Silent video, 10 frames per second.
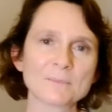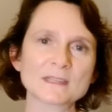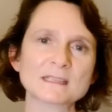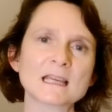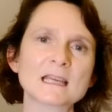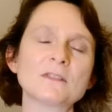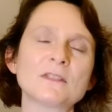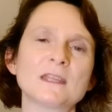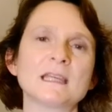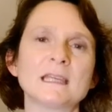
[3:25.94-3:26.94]
The second
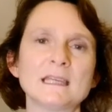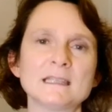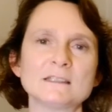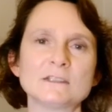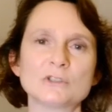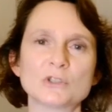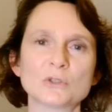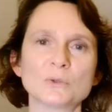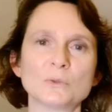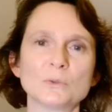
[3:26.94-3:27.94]
thing is
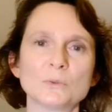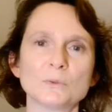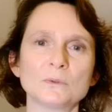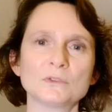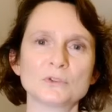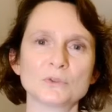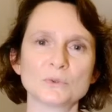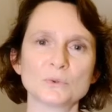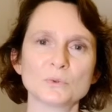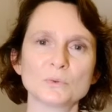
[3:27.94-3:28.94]
to
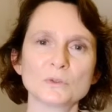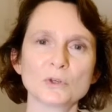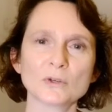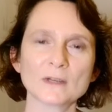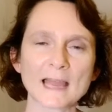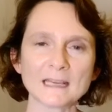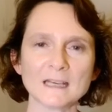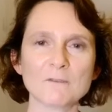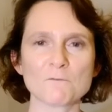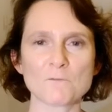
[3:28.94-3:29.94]
create
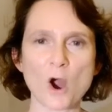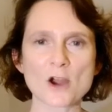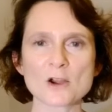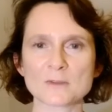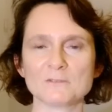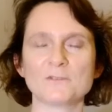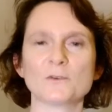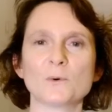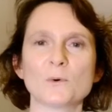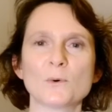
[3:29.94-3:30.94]
an environment
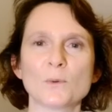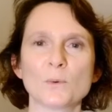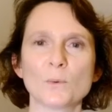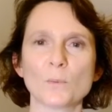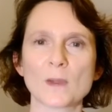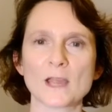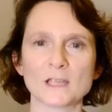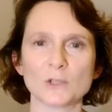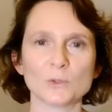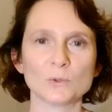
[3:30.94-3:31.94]
for where
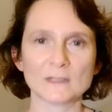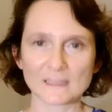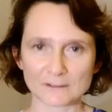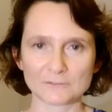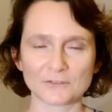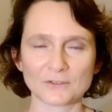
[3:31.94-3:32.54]
you live.